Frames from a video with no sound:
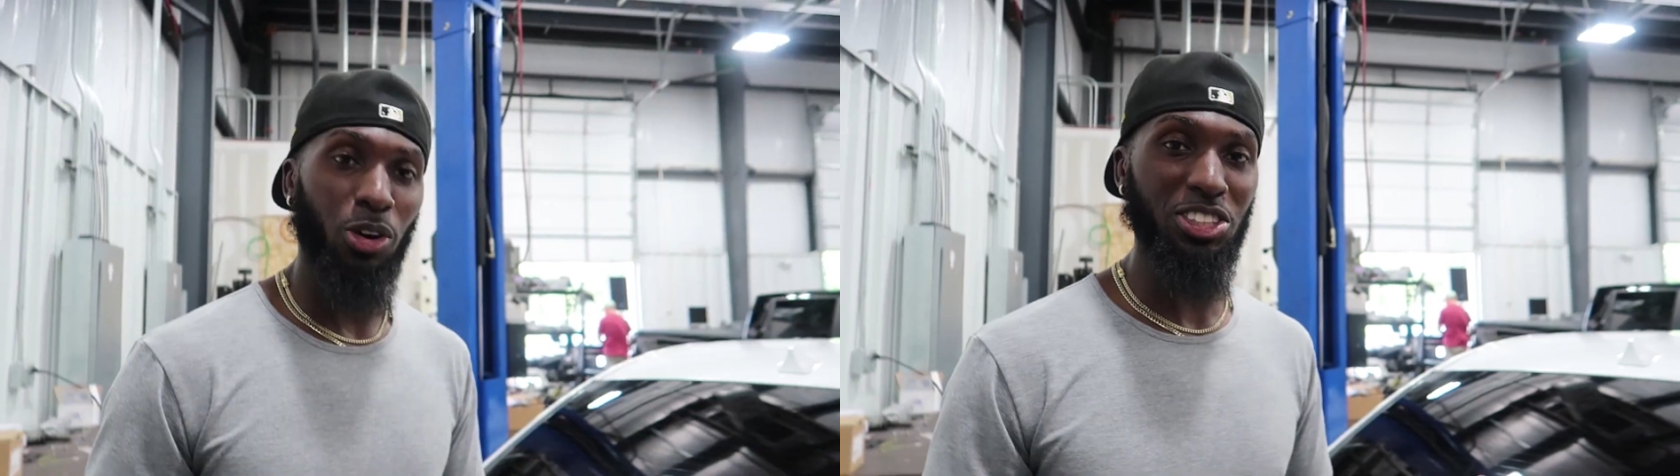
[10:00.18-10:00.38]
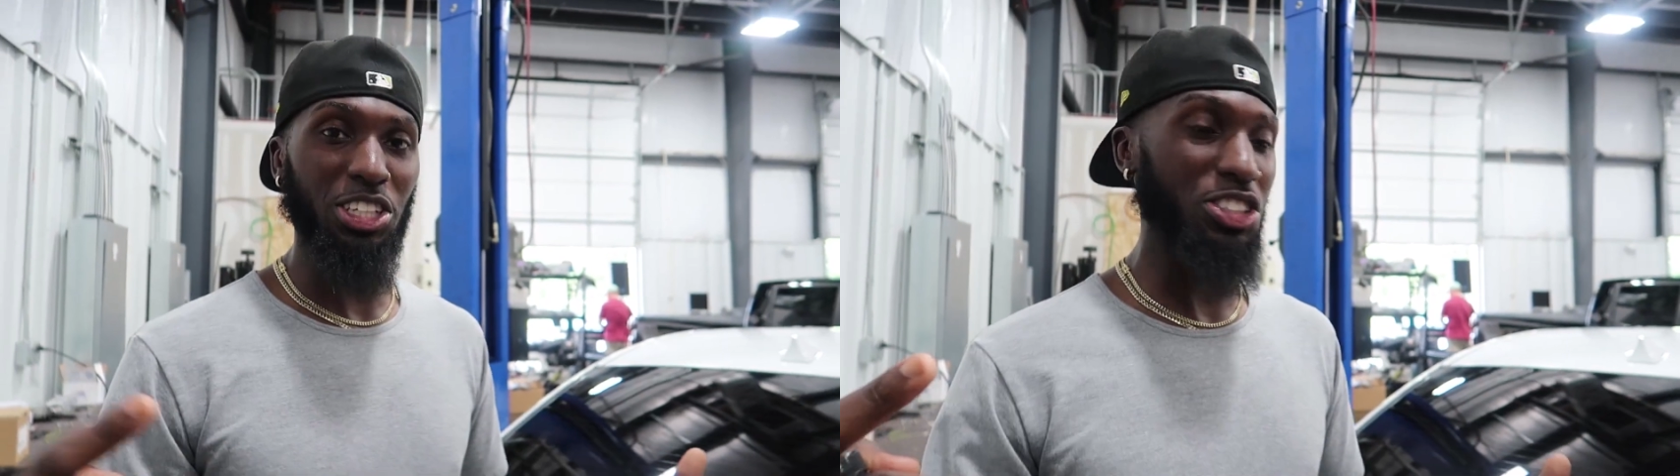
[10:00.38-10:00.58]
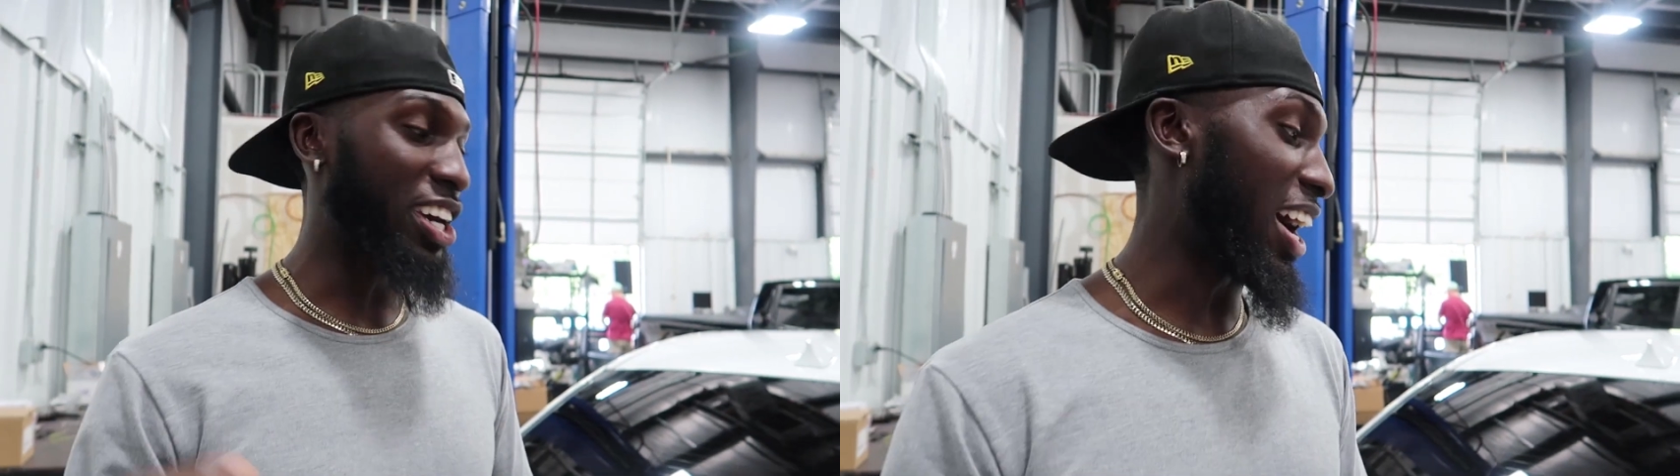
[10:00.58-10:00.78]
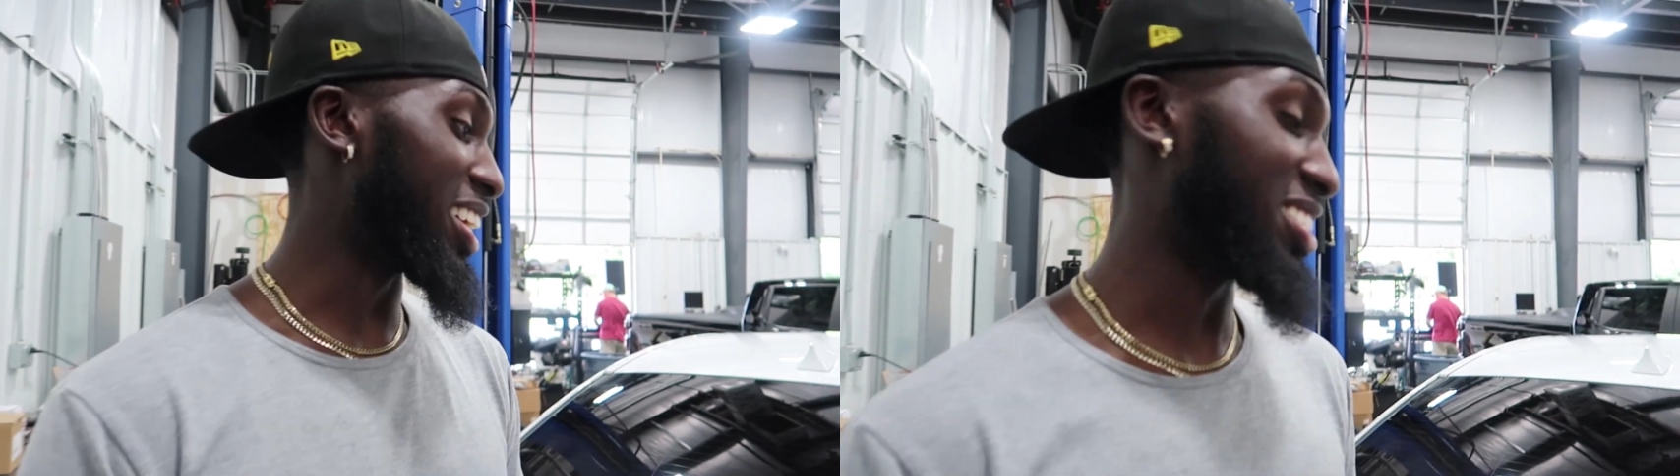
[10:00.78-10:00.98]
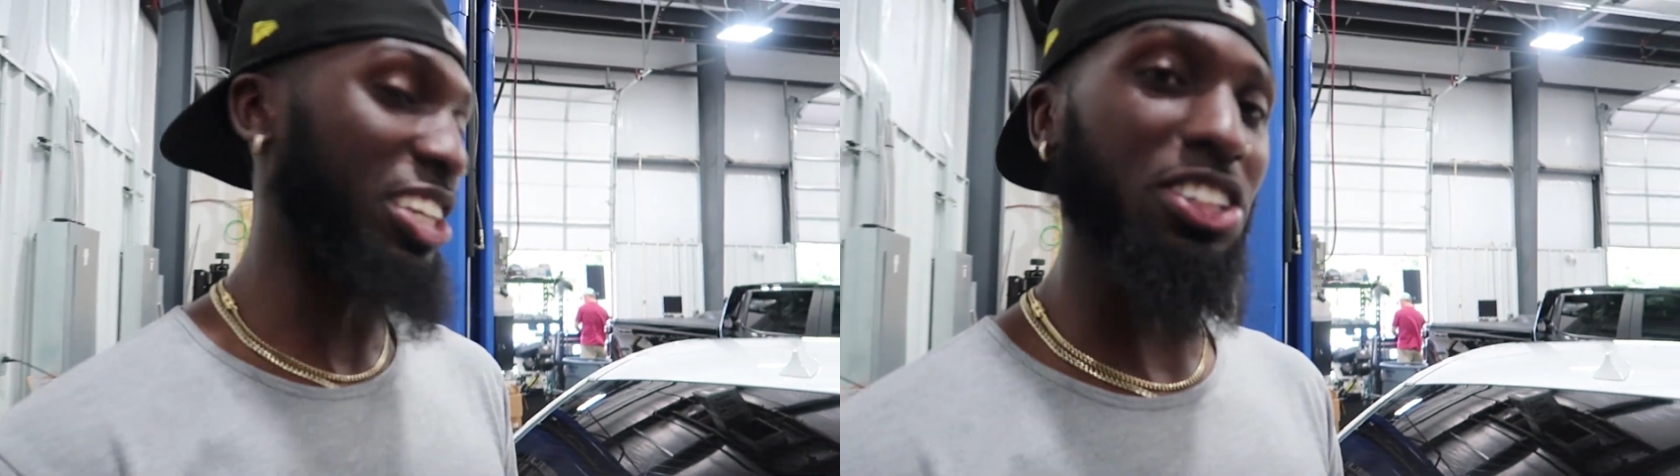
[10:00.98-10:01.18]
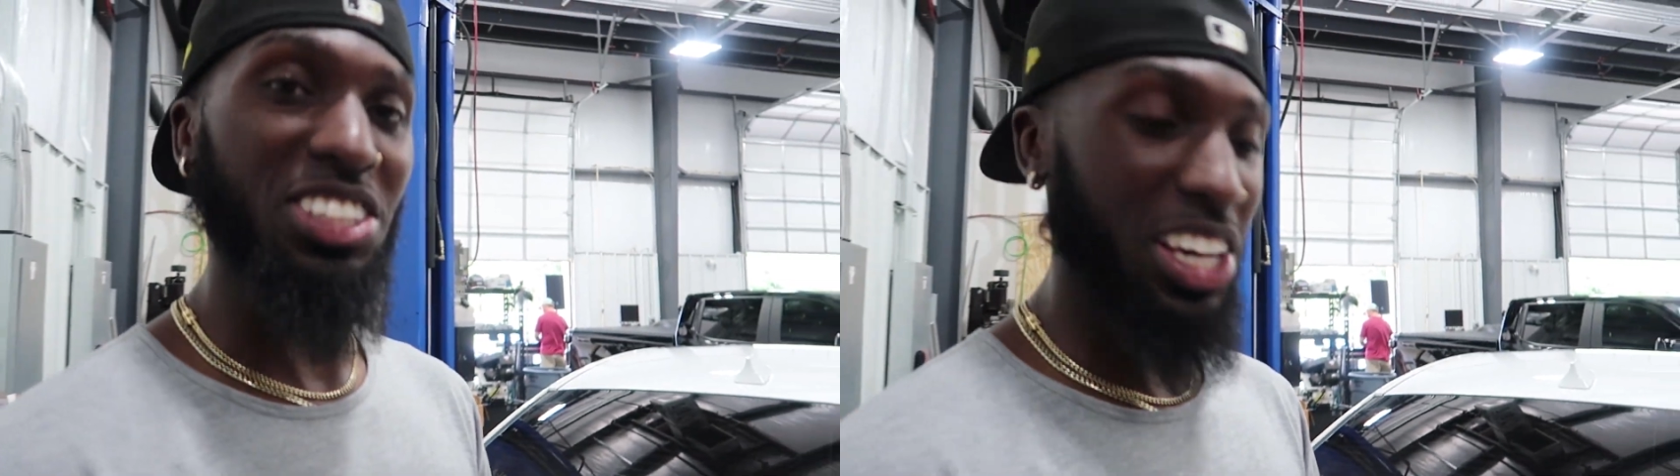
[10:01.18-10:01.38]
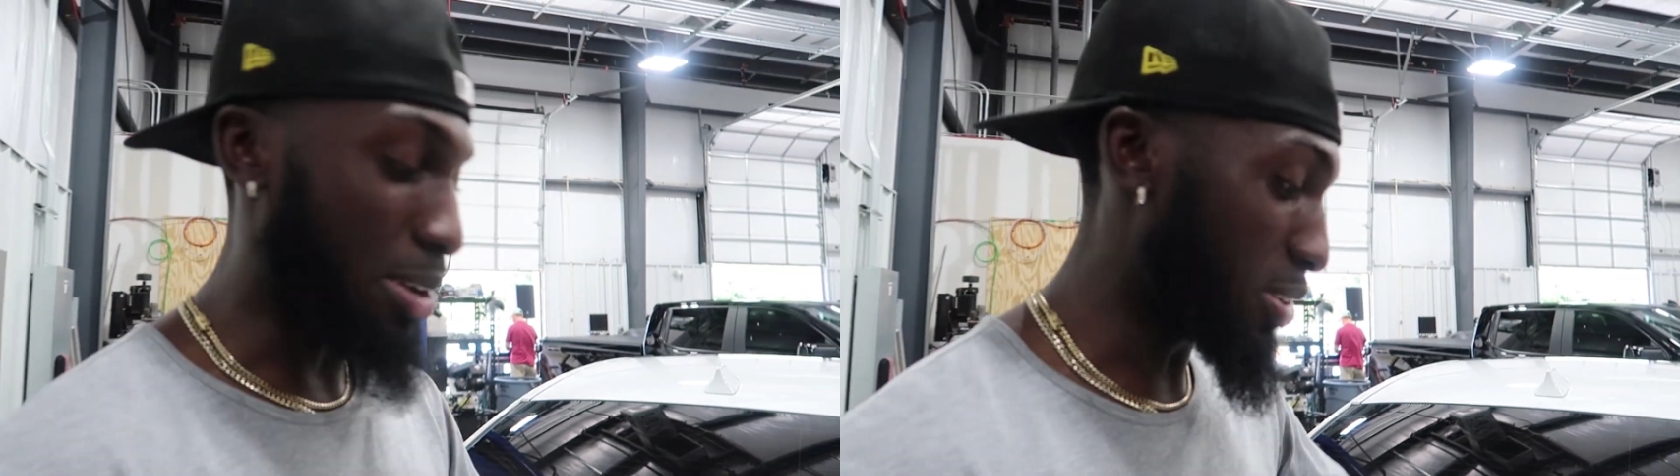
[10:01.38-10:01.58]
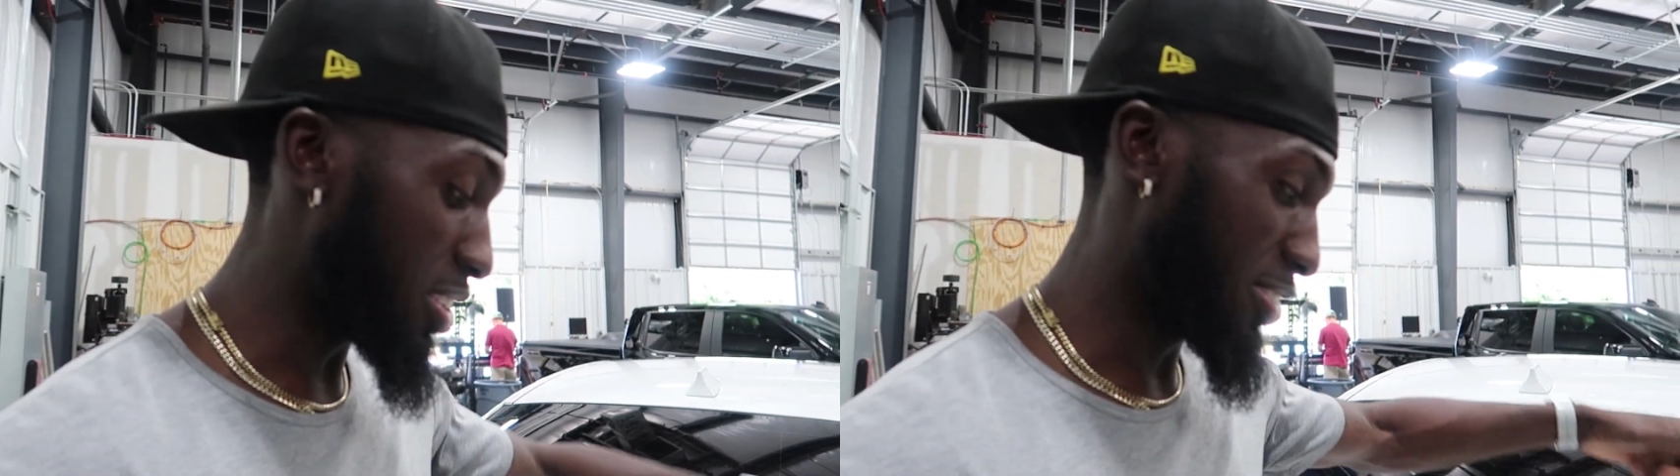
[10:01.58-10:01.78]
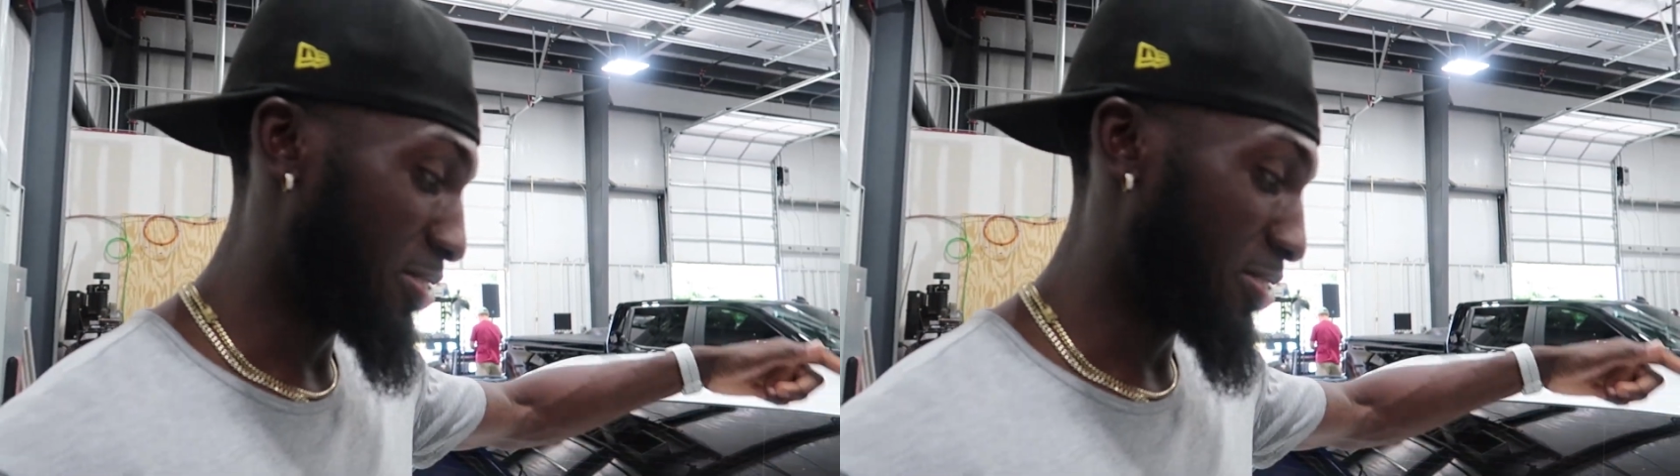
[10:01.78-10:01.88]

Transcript: What's up, you guys? DOT Hemi.